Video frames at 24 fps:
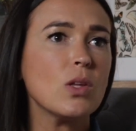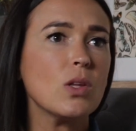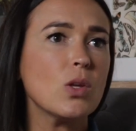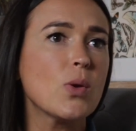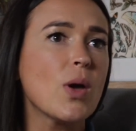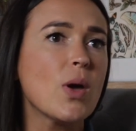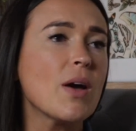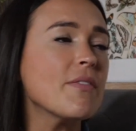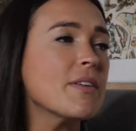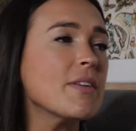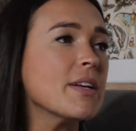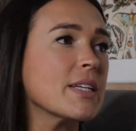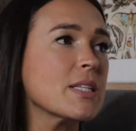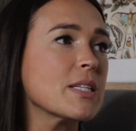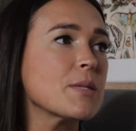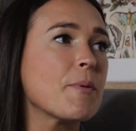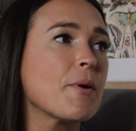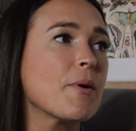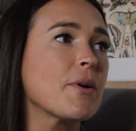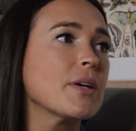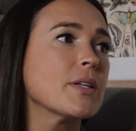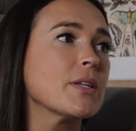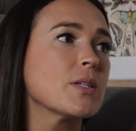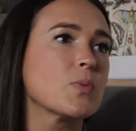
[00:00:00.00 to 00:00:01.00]
you have an
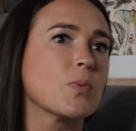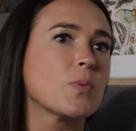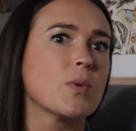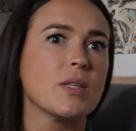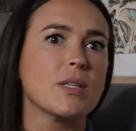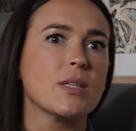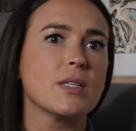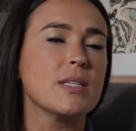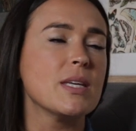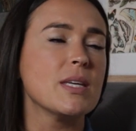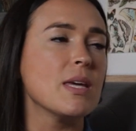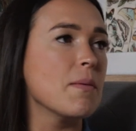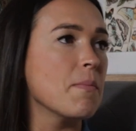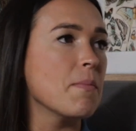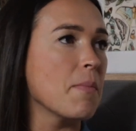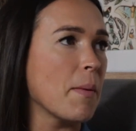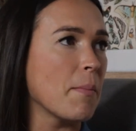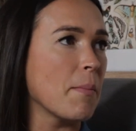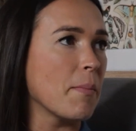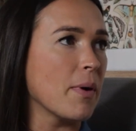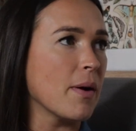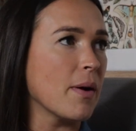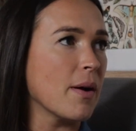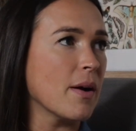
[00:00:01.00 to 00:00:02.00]
experience with a team
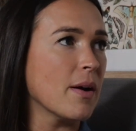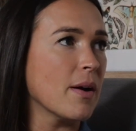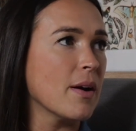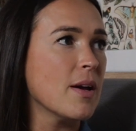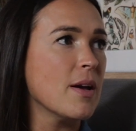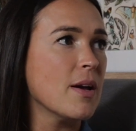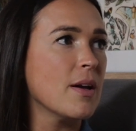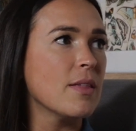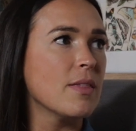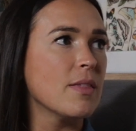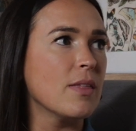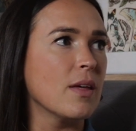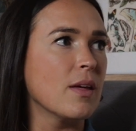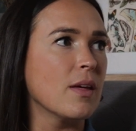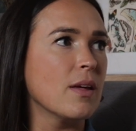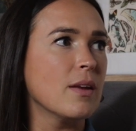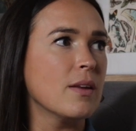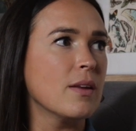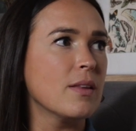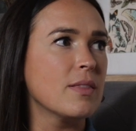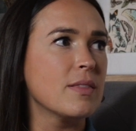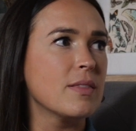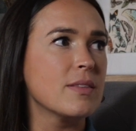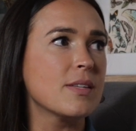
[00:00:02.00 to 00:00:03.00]
member that
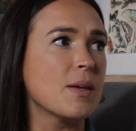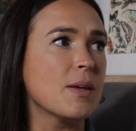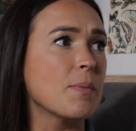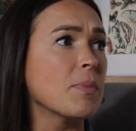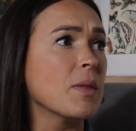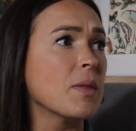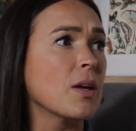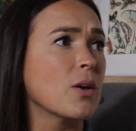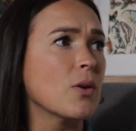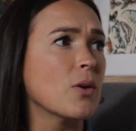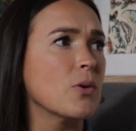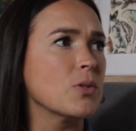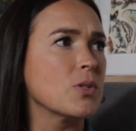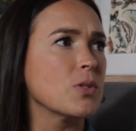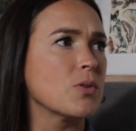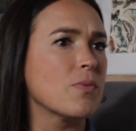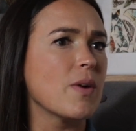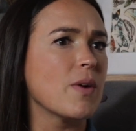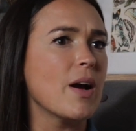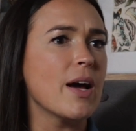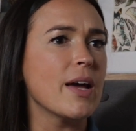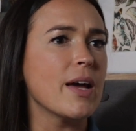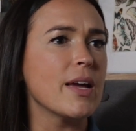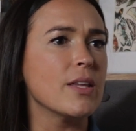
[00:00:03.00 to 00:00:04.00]
something goes
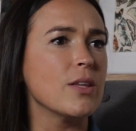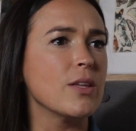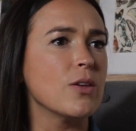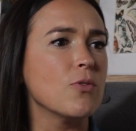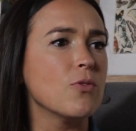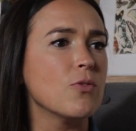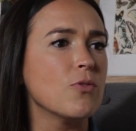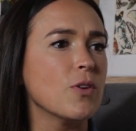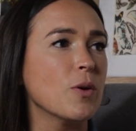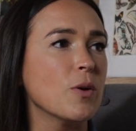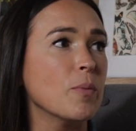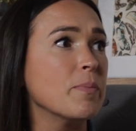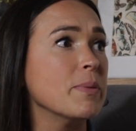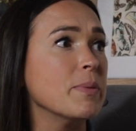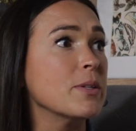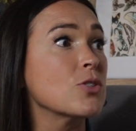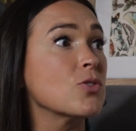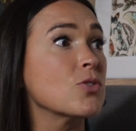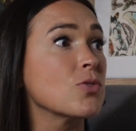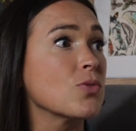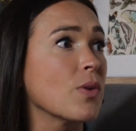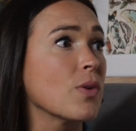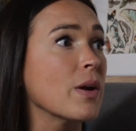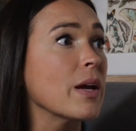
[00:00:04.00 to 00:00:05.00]
awry and you feel
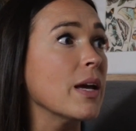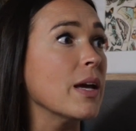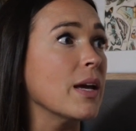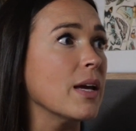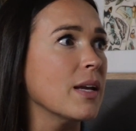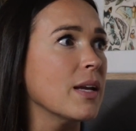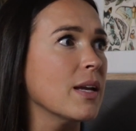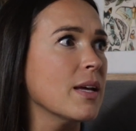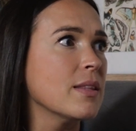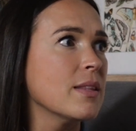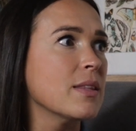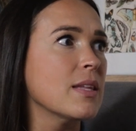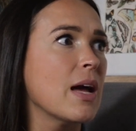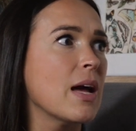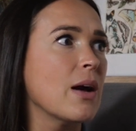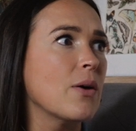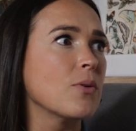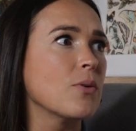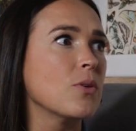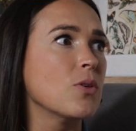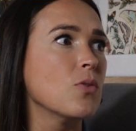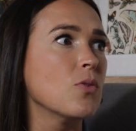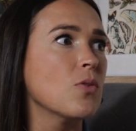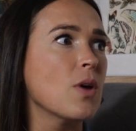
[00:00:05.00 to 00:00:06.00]
betrayed and
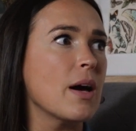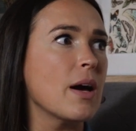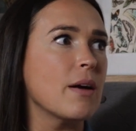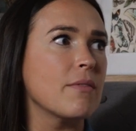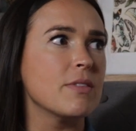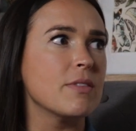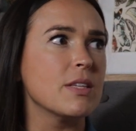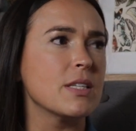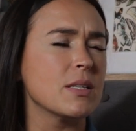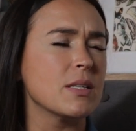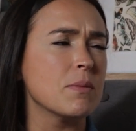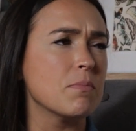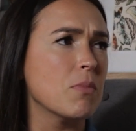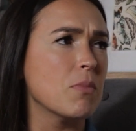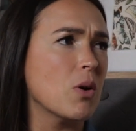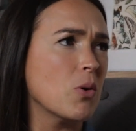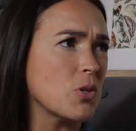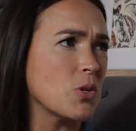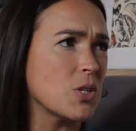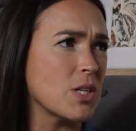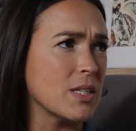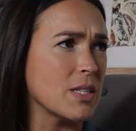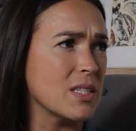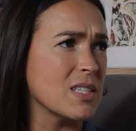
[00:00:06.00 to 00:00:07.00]
now you have this
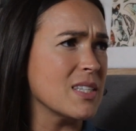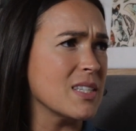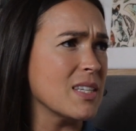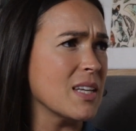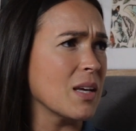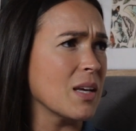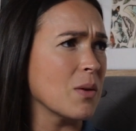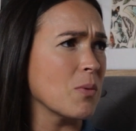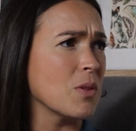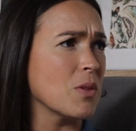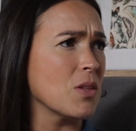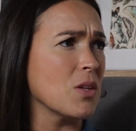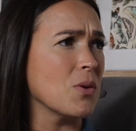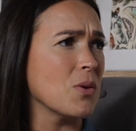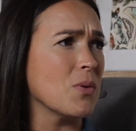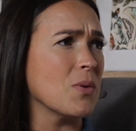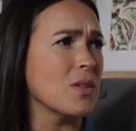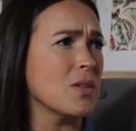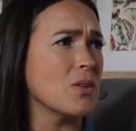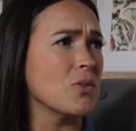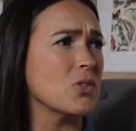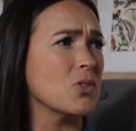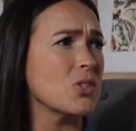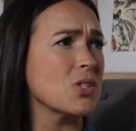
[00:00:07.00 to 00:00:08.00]
emotion sitting with you
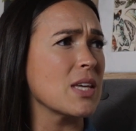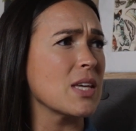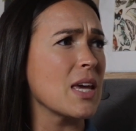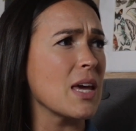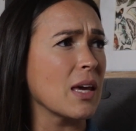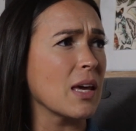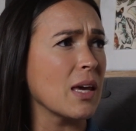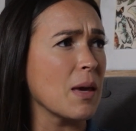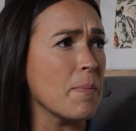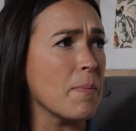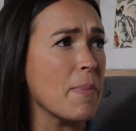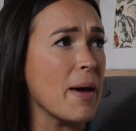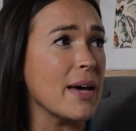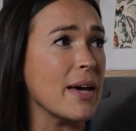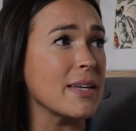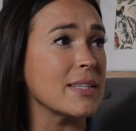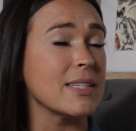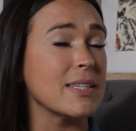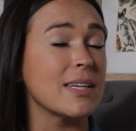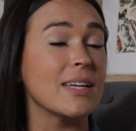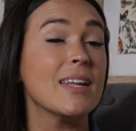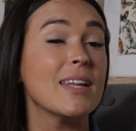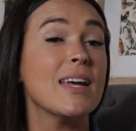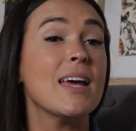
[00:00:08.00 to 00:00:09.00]
and you just can't get
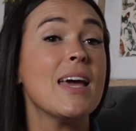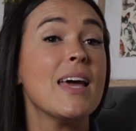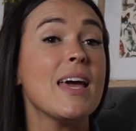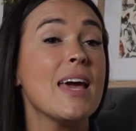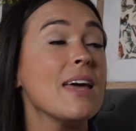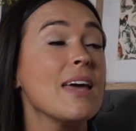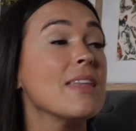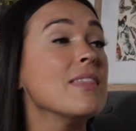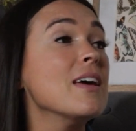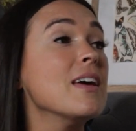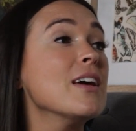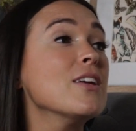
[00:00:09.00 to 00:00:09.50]
past it and yeah.